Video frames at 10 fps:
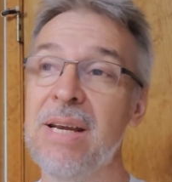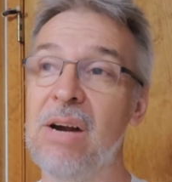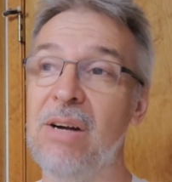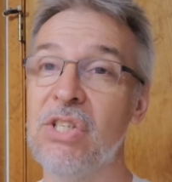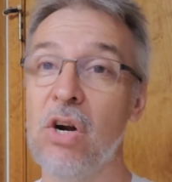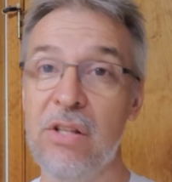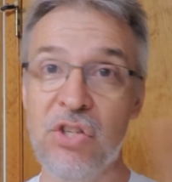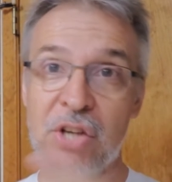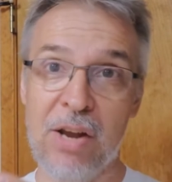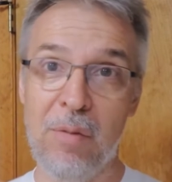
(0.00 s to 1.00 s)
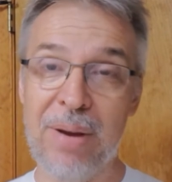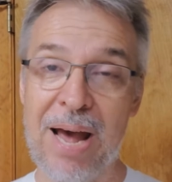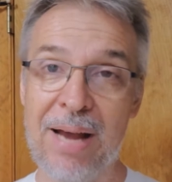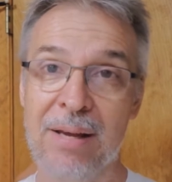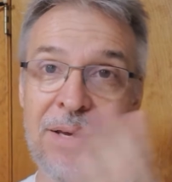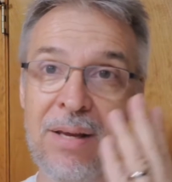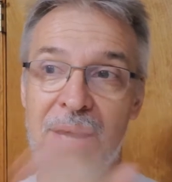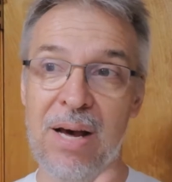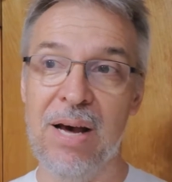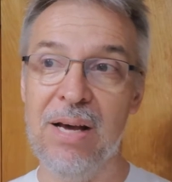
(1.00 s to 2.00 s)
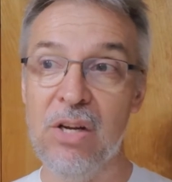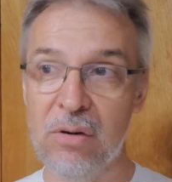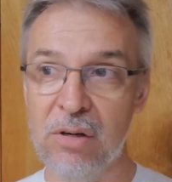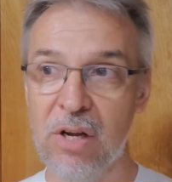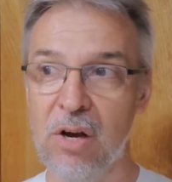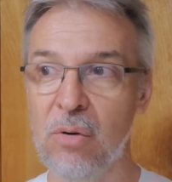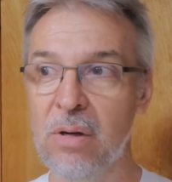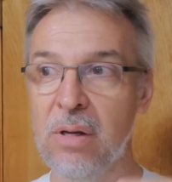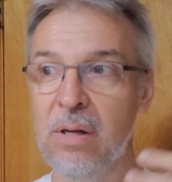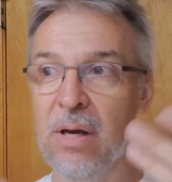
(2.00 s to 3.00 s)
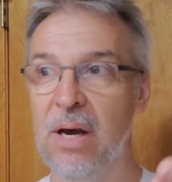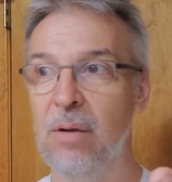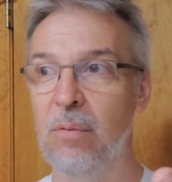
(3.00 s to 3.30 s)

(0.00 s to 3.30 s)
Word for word: Now I started this channel back uh, a year ago uh,